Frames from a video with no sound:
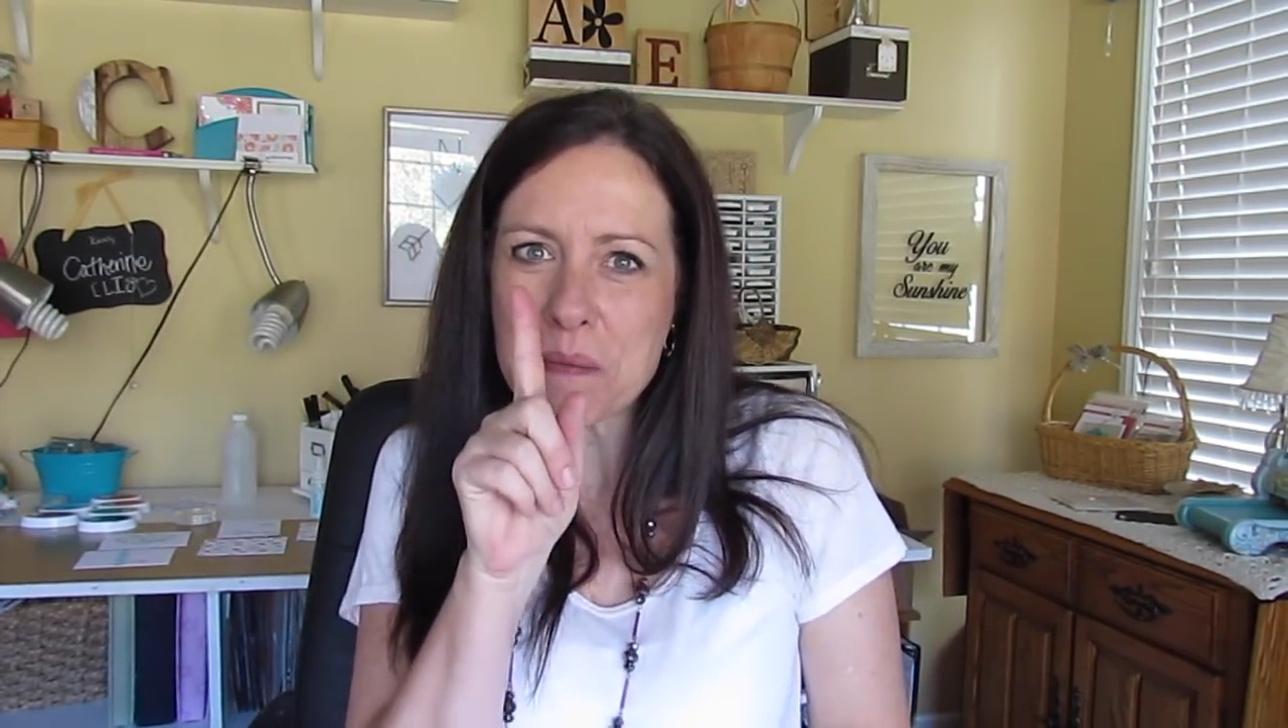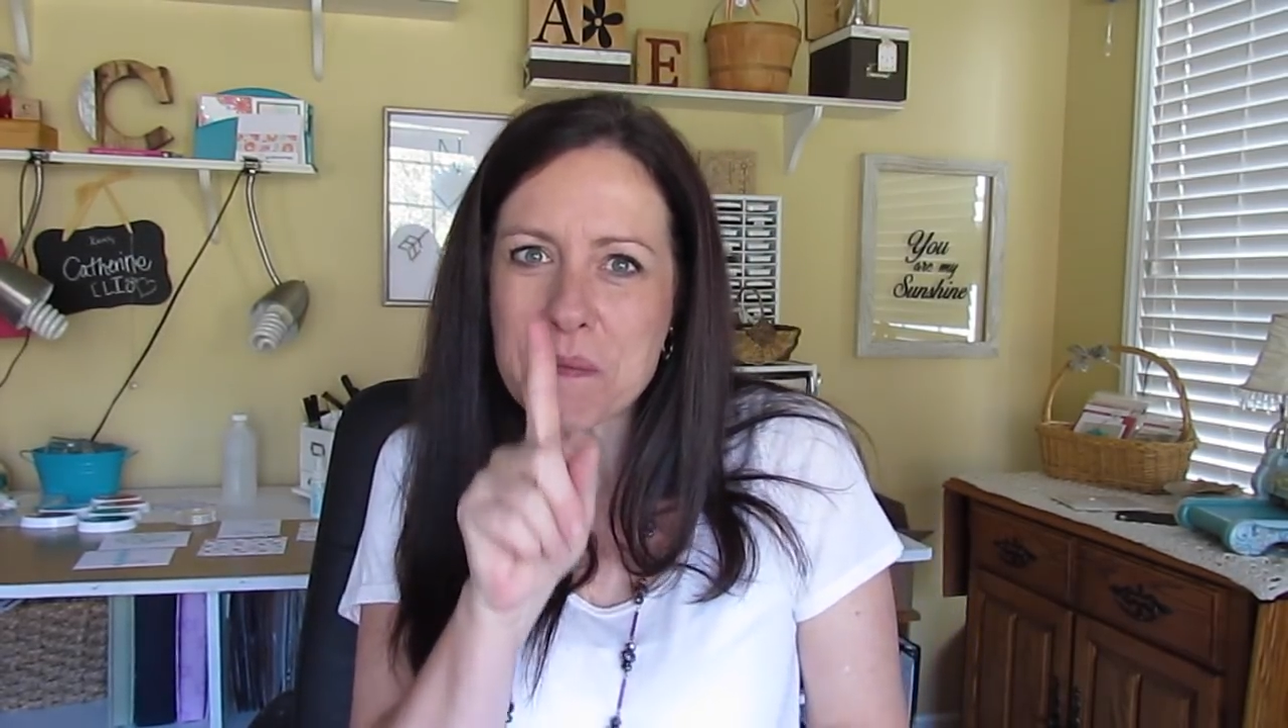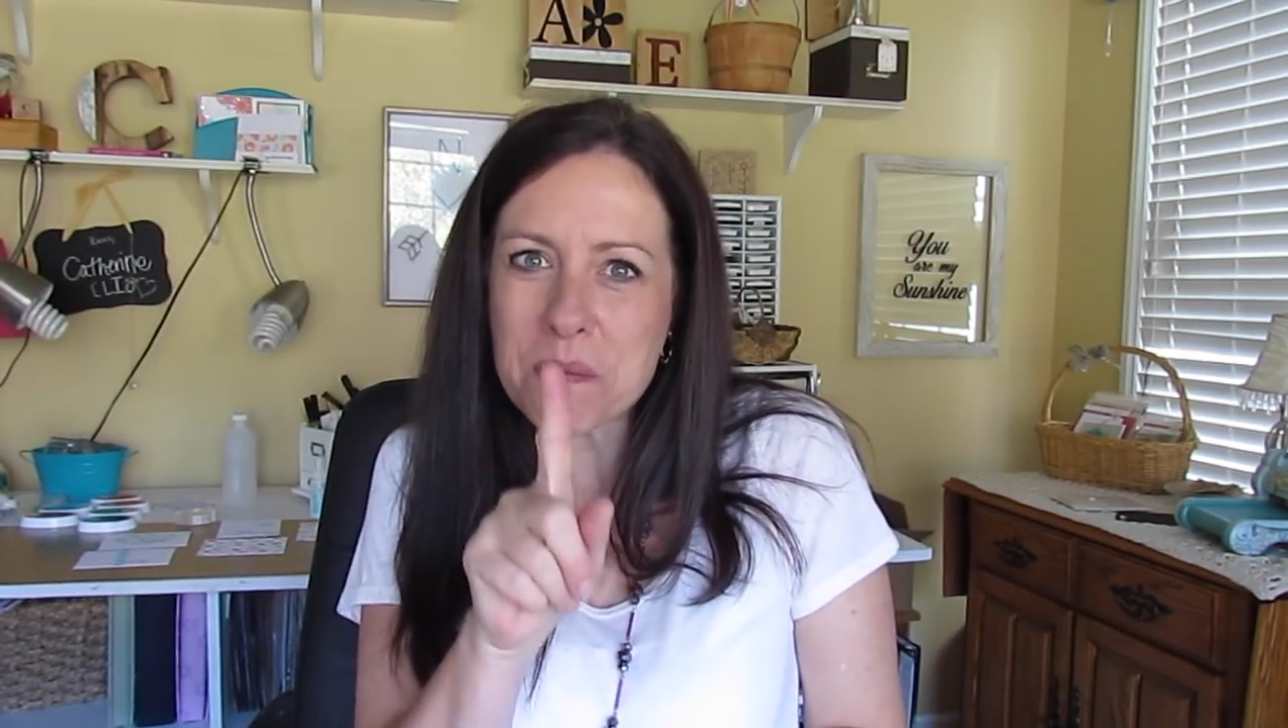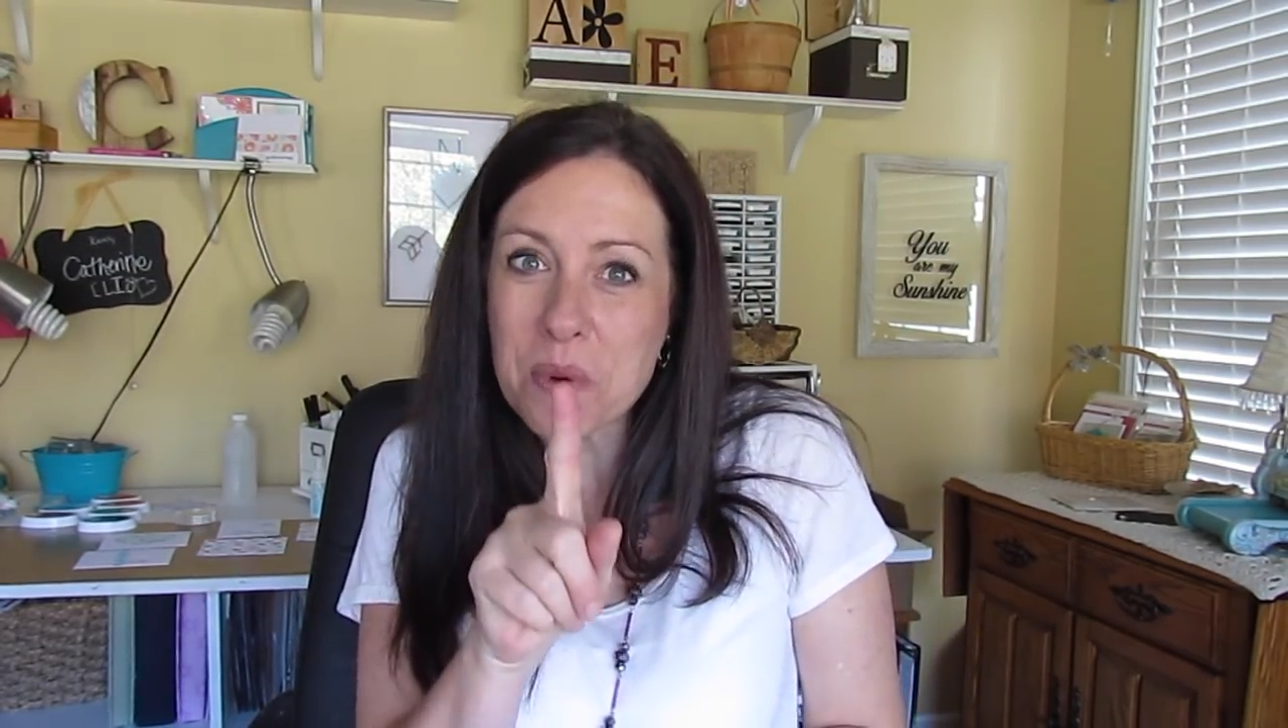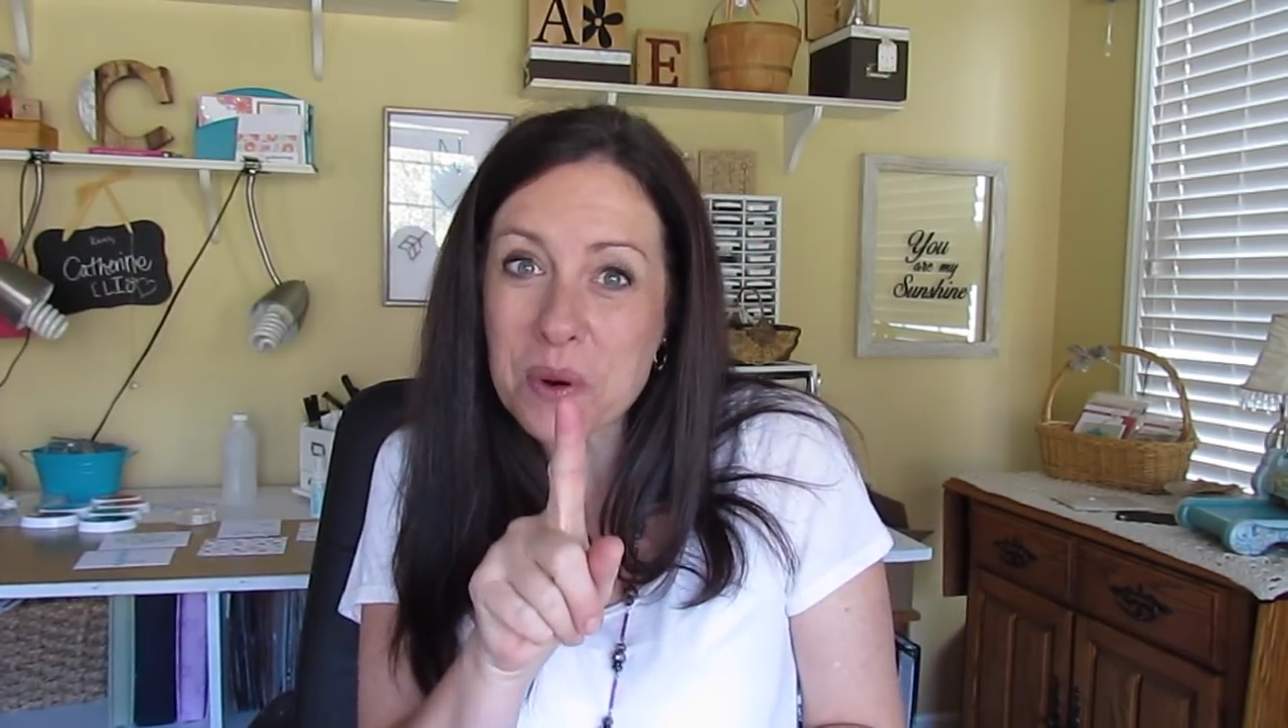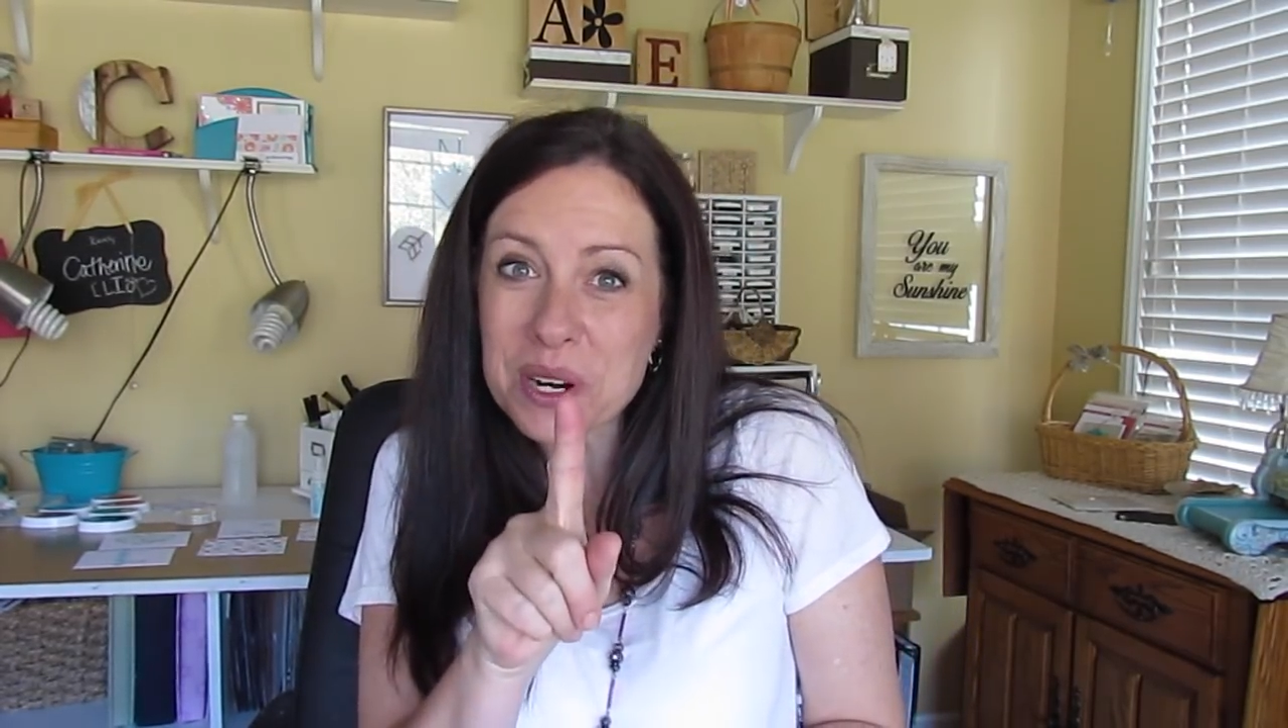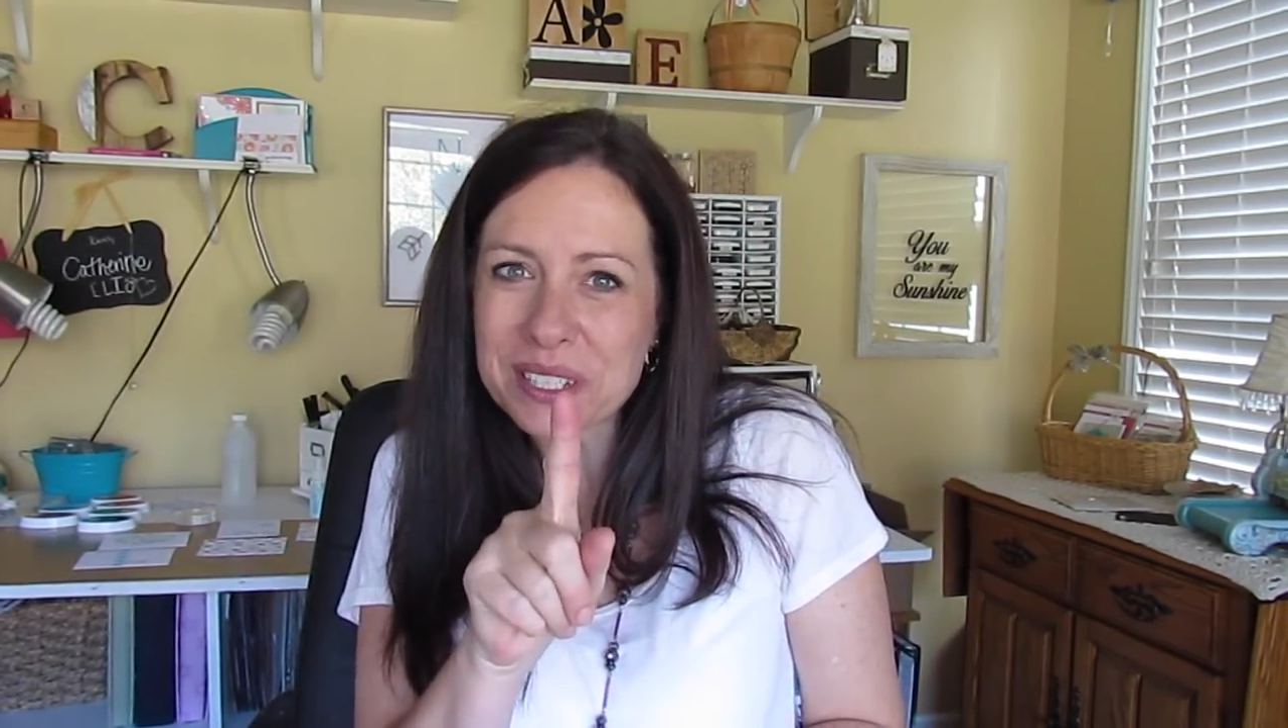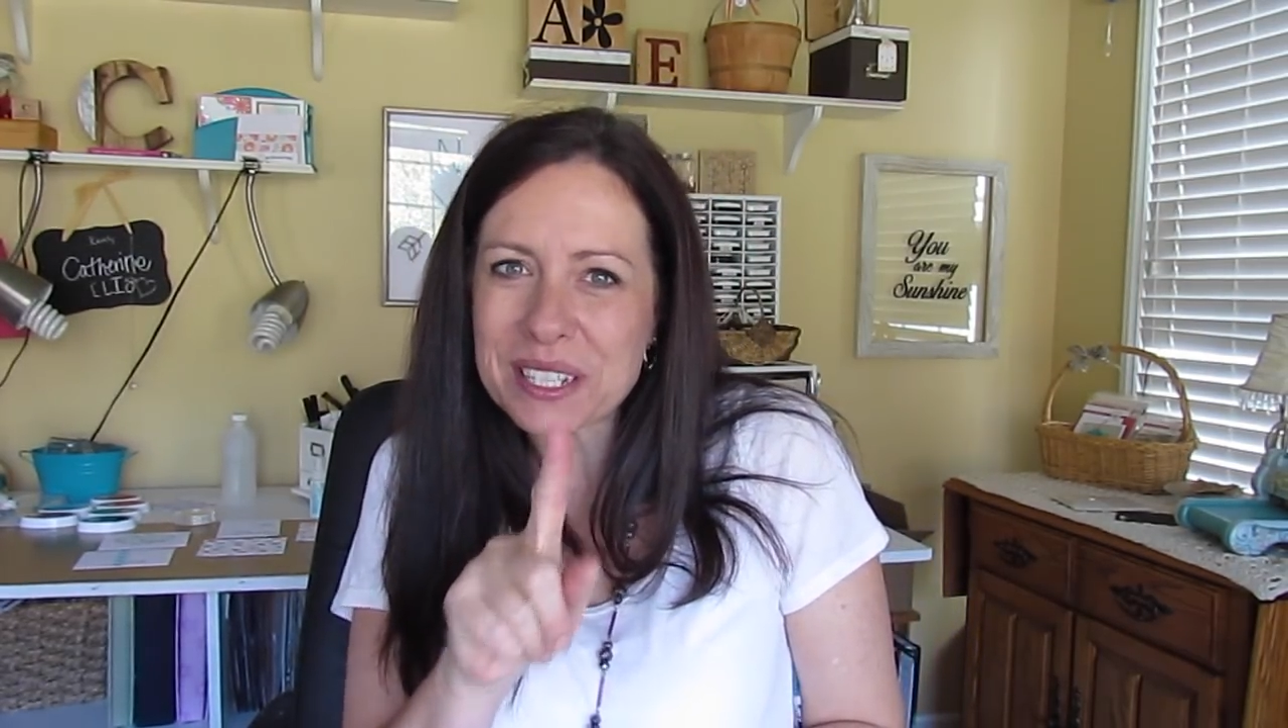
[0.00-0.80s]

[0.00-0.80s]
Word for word: more